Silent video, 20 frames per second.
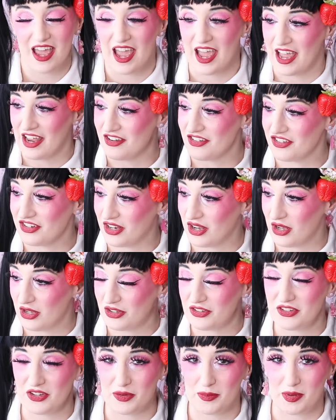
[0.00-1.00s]
and she
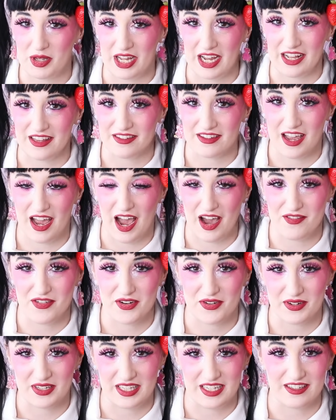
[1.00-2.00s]
also plans to have a
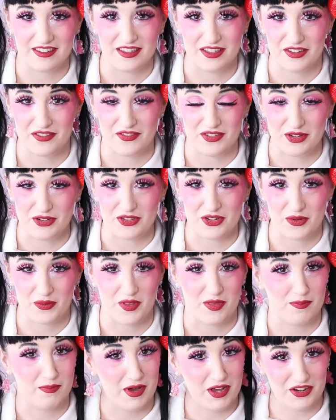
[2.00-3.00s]
release in the future
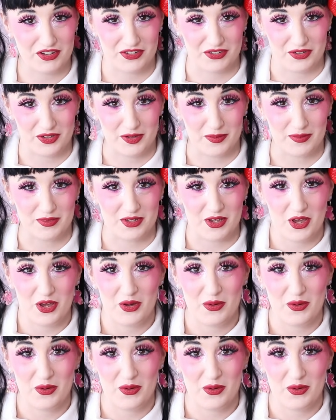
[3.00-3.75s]
with mushrooms,